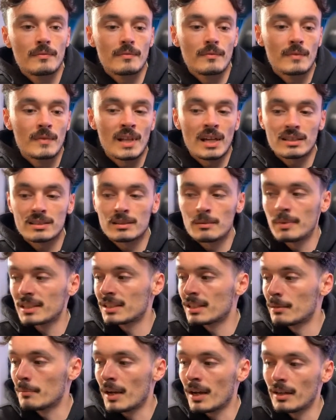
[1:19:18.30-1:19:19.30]
That's the best
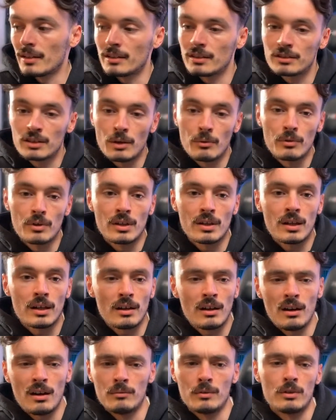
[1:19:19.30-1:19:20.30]
thing about it. There's no one like,
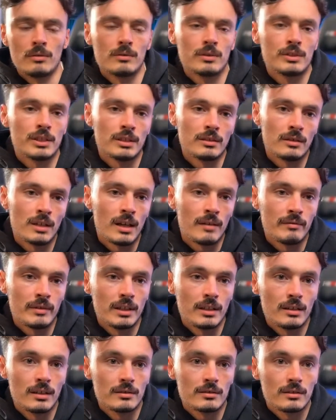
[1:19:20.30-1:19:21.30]
I'm not watching that
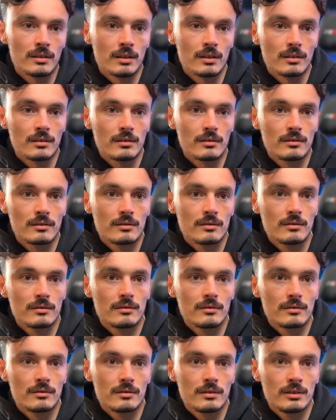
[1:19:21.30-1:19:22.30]
video. It's like,
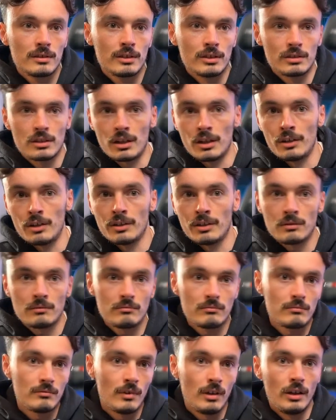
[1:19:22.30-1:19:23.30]
because I
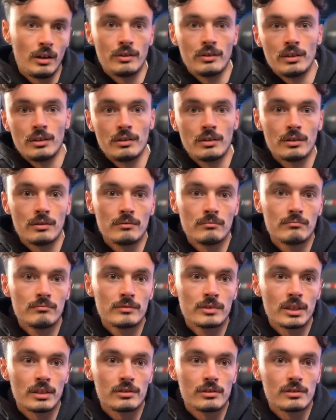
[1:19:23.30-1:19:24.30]
only do
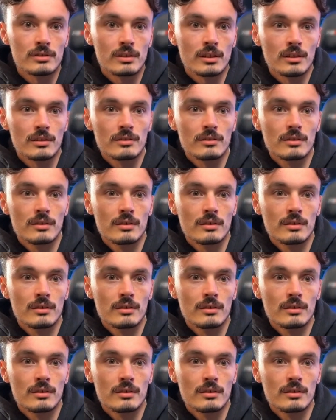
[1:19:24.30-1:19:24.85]
such and such.